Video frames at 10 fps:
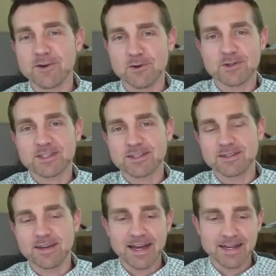folks
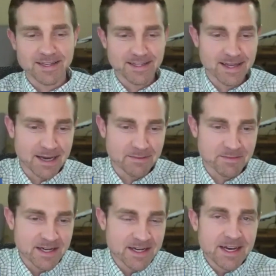at GitLab.
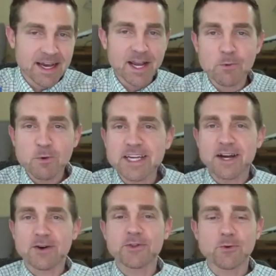Here we'll
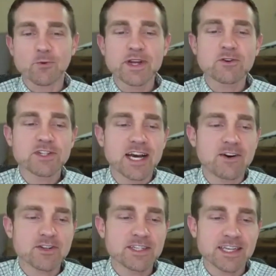tackle the real challenges,